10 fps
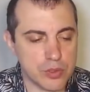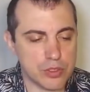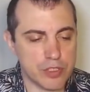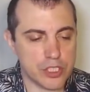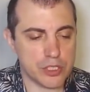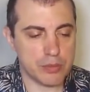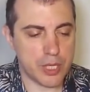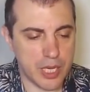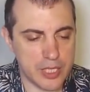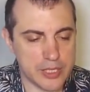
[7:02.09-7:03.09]
motivation
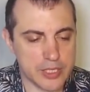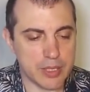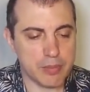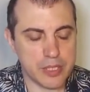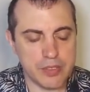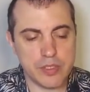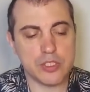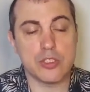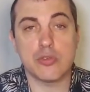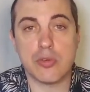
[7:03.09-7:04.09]
behind it. I believe
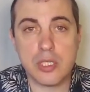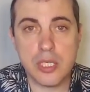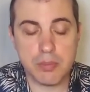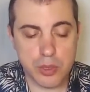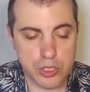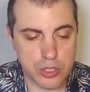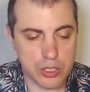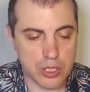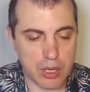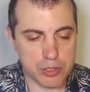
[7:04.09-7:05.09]
this could really push
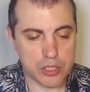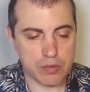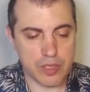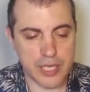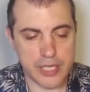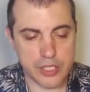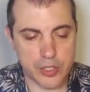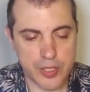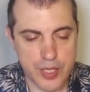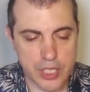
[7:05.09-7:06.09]
the adoption of Lightning
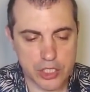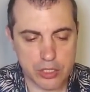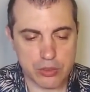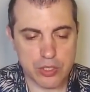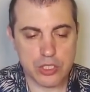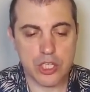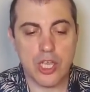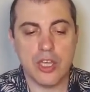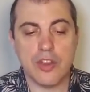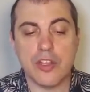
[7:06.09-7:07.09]
transaction usage.
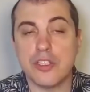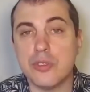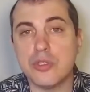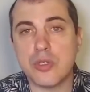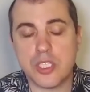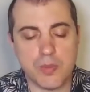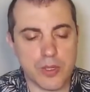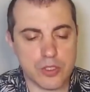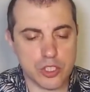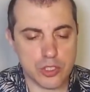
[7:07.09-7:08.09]
The user
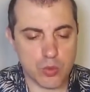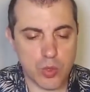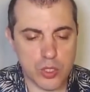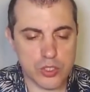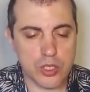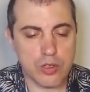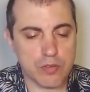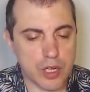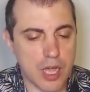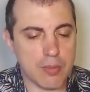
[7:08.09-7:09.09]
experience just works
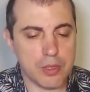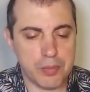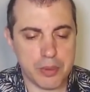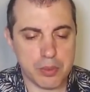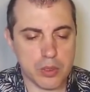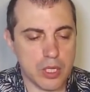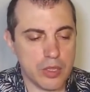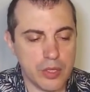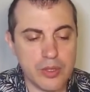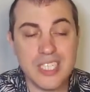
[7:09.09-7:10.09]
for common people.
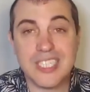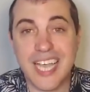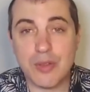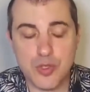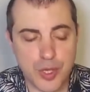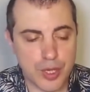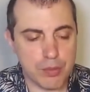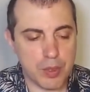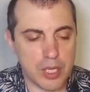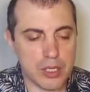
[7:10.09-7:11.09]
The only
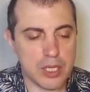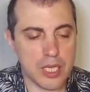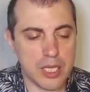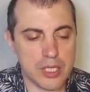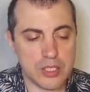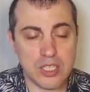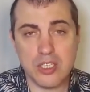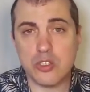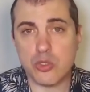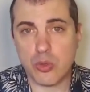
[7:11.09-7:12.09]
downside being it's a
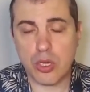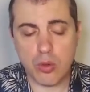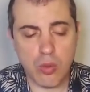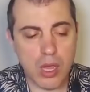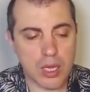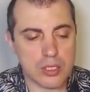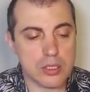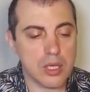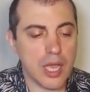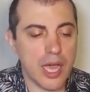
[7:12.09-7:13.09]
custodial
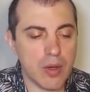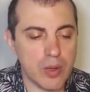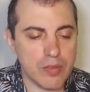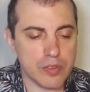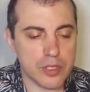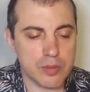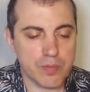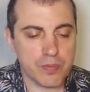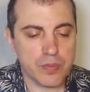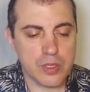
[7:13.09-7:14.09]
wallet. However,